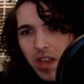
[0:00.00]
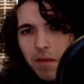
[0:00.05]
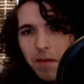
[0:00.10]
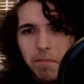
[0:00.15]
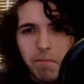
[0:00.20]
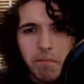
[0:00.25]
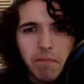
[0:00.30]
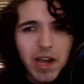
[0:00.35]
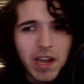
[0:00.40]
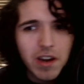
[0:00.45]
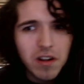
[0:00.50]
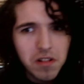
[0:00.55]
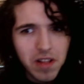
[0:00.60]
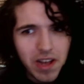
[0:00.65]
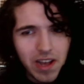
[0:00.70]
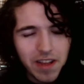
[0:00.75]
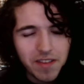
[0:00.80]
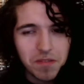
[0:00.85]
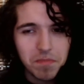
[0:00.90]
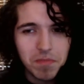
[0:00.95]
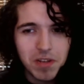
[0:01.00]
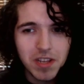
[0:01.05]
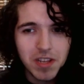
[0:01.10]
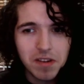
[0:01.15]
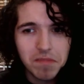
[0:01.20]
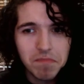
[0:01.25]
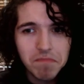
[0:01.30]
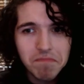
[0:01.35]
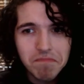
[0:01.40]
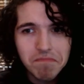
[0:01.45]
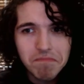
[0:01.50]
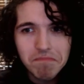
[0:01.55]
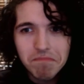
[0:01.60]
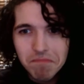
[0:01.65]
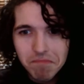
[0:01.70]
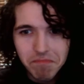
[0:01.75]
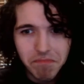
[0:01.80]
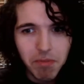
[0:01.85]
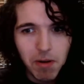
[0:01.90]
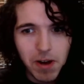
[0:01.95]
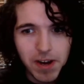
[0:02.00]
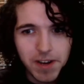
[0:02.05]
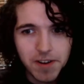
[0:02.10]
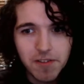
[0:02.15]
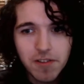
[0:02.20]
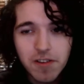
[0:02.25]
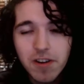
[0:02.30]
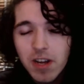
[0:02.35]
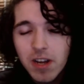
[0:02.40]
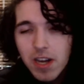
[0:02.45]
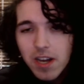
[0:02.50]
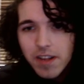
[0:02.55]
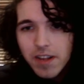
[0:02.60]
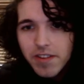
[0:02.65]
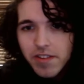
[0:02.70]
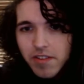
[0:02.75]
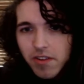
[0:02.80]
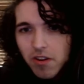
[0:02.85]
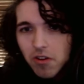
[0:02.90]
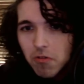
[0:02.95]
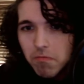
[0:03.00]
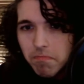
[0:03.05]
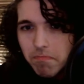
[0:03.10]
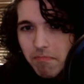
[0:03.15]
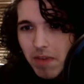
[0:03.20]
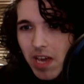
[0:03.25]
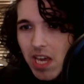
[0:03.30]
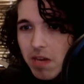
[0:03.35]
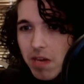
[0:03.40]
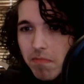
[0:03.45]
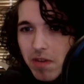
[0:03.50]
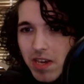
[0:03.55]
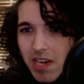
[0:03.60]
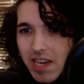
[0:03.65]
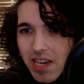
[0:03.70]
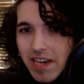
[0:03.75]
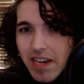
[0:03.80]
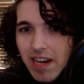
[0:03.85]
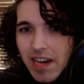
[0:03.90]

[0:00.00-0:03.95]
Bale has been better, so maybe